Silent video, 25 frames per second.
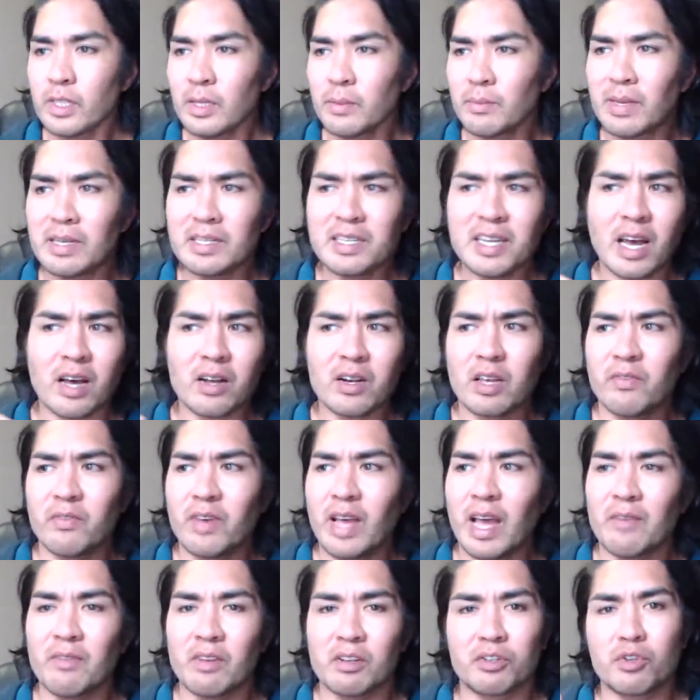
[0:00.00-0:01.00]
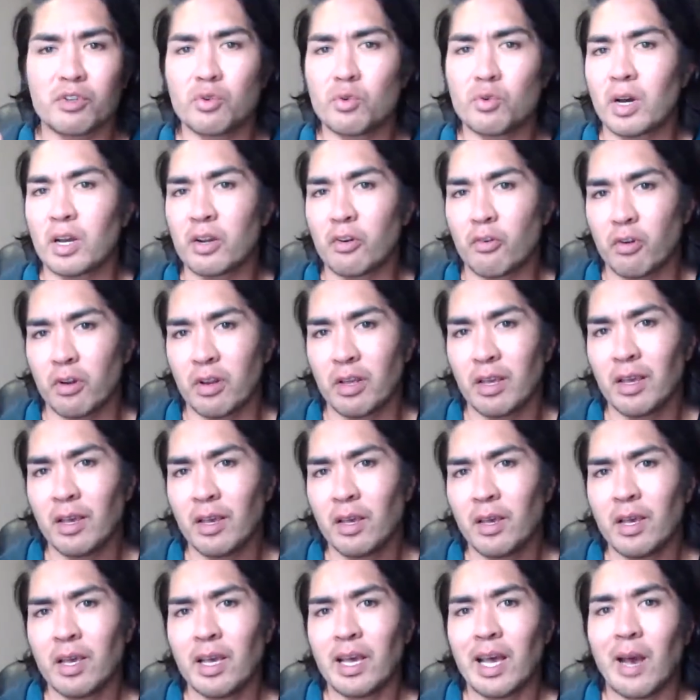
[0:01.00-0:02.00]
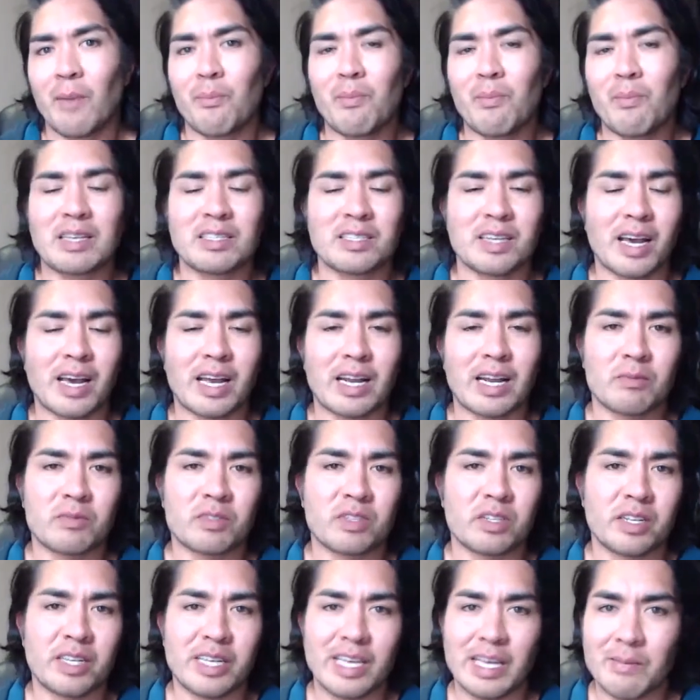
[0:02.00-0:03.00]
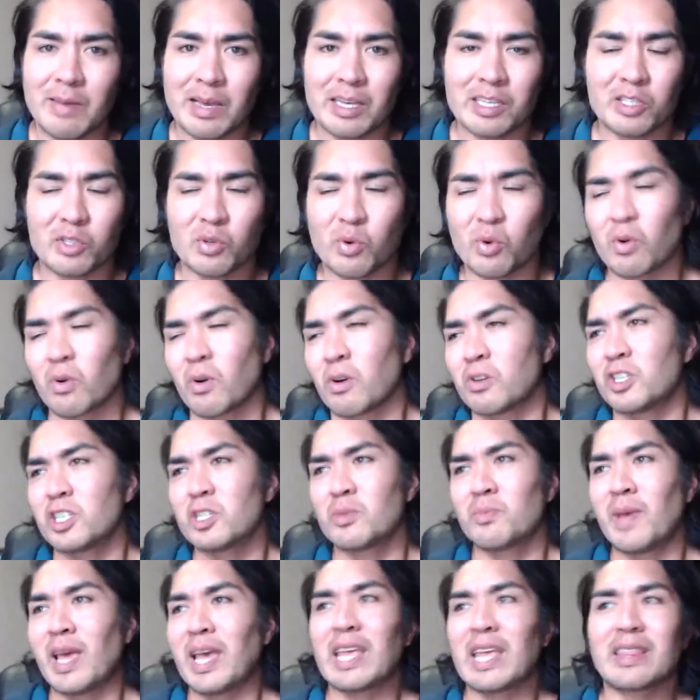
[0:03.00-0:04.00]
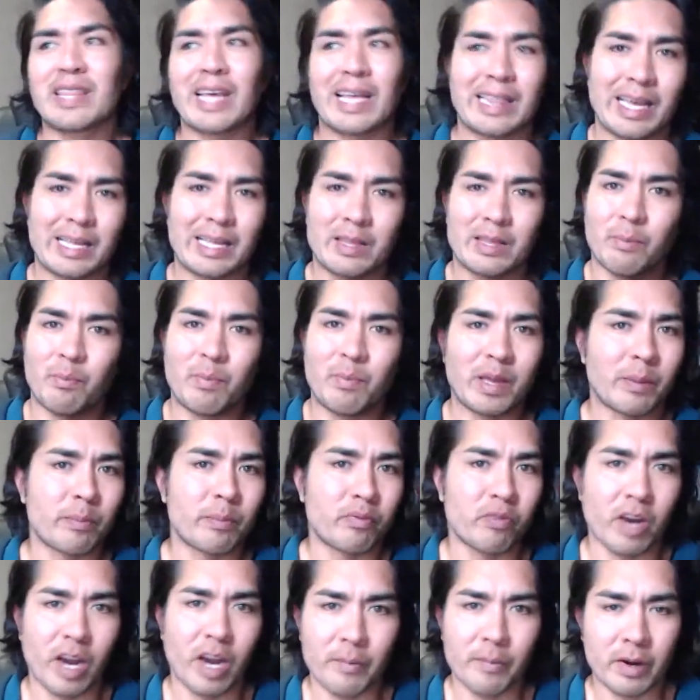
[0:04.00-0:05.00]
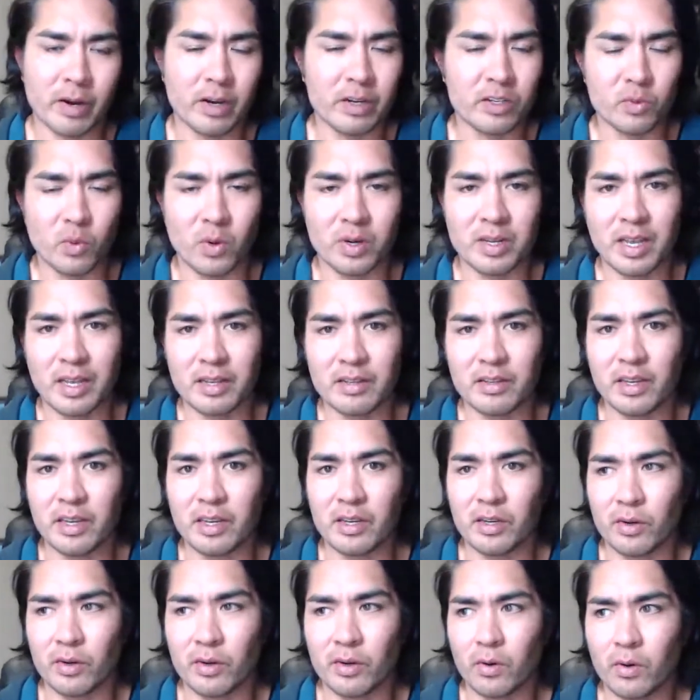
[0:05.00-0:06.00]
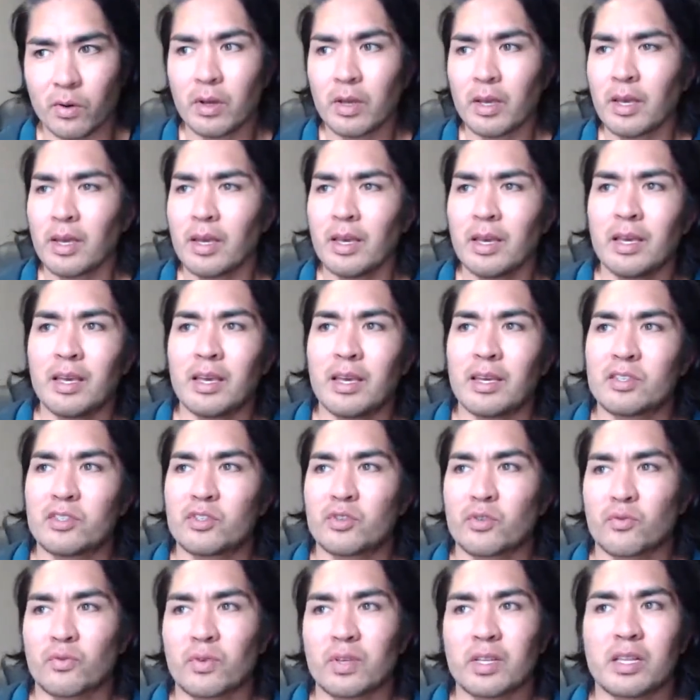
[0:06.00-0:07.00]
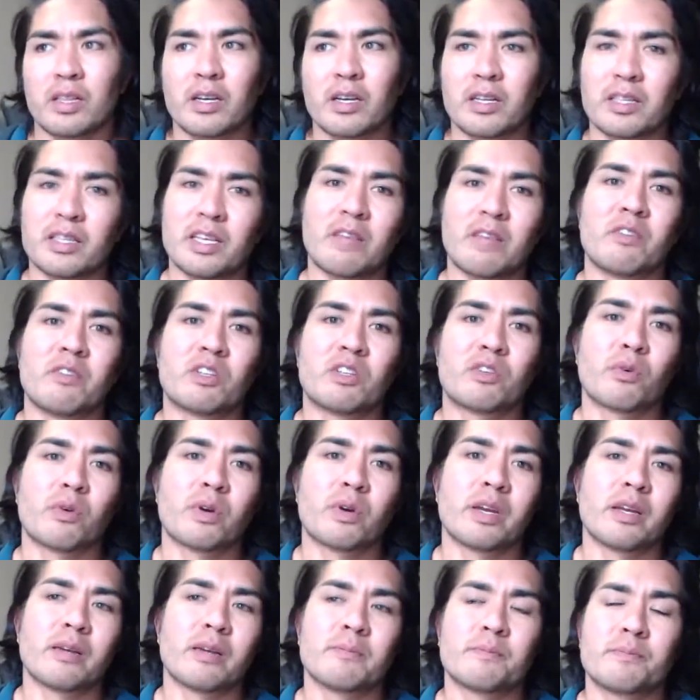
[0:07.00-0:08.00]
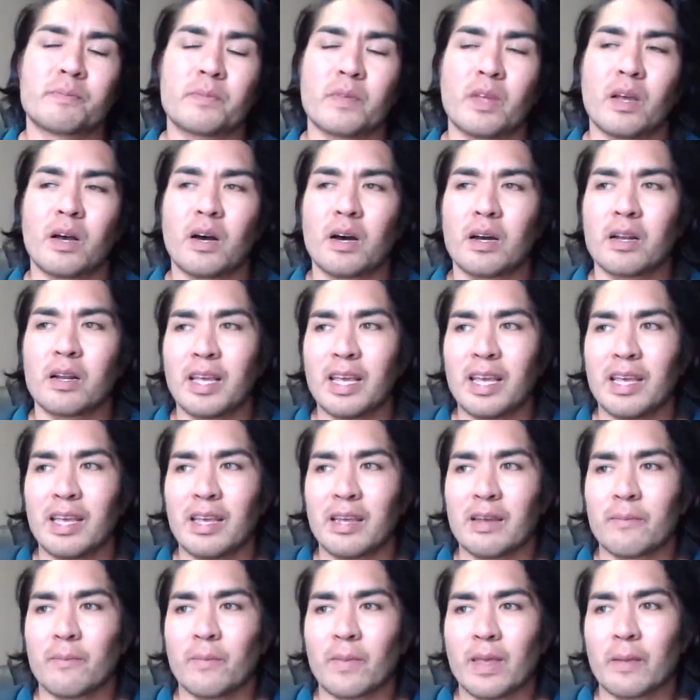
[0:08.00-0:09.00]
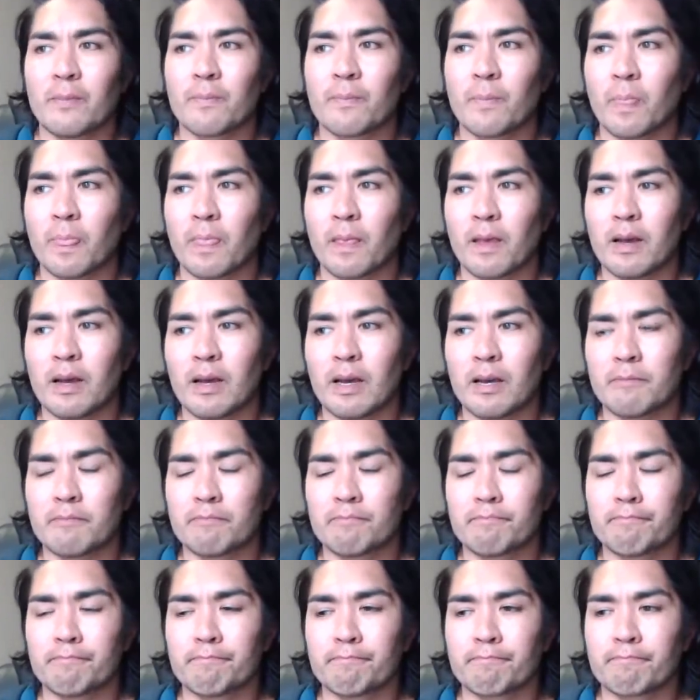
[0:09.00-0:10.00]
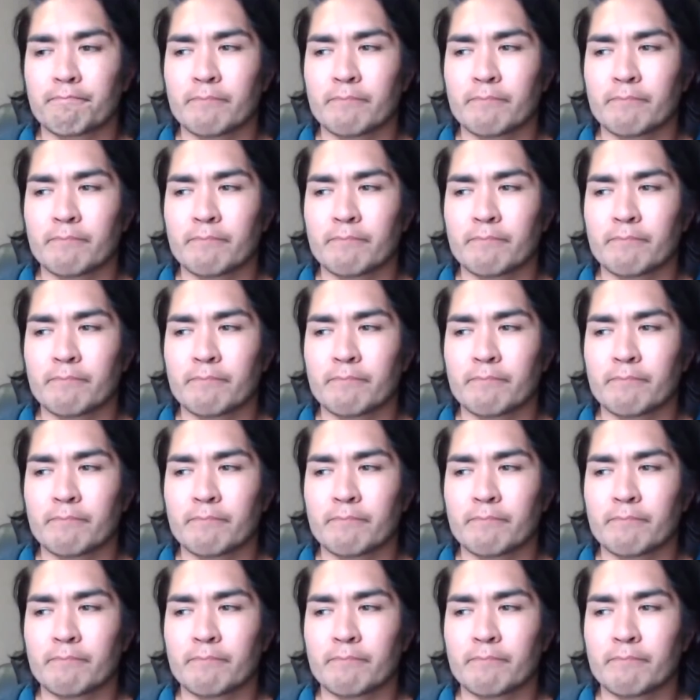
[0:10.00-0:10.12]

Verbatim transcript: mentality of having 200 amazing items in an eBay store, or just making that like the big primary 2018 goal is to really look at the inventory on a um,